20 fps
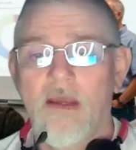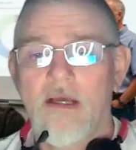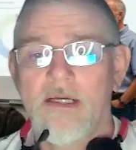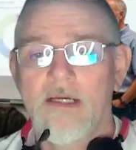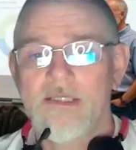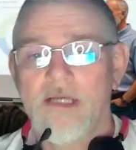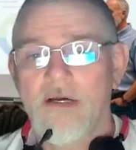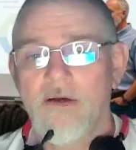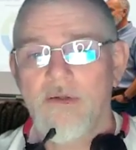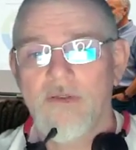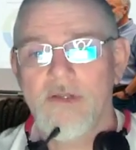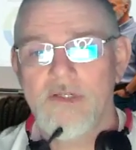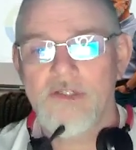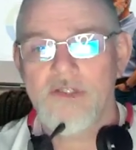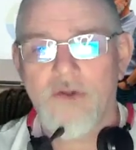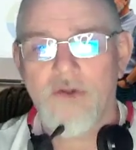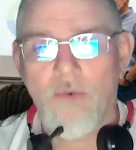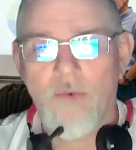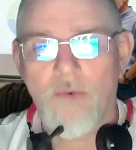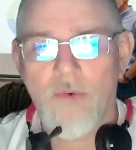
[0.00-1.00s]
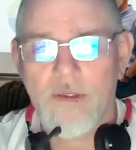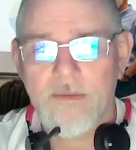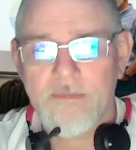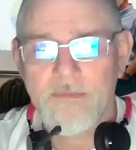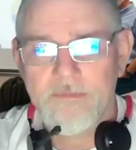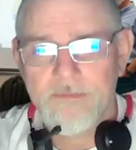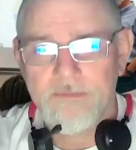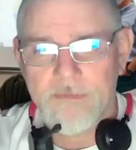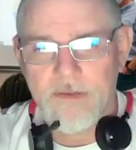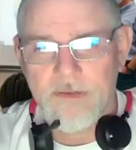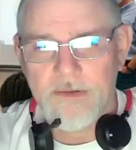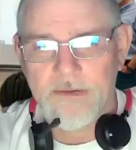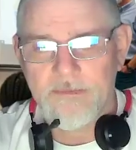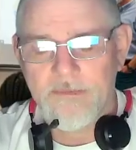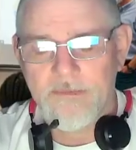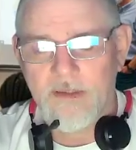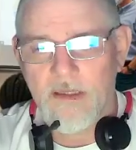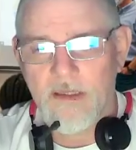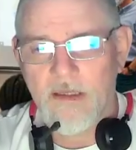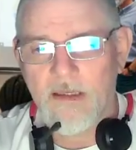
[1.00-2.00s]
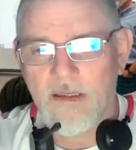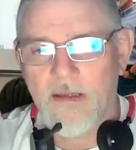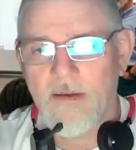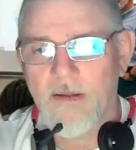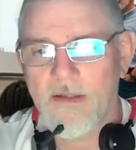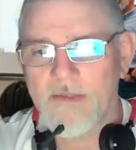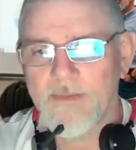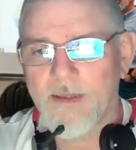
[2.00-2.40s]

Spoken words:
So the scoring is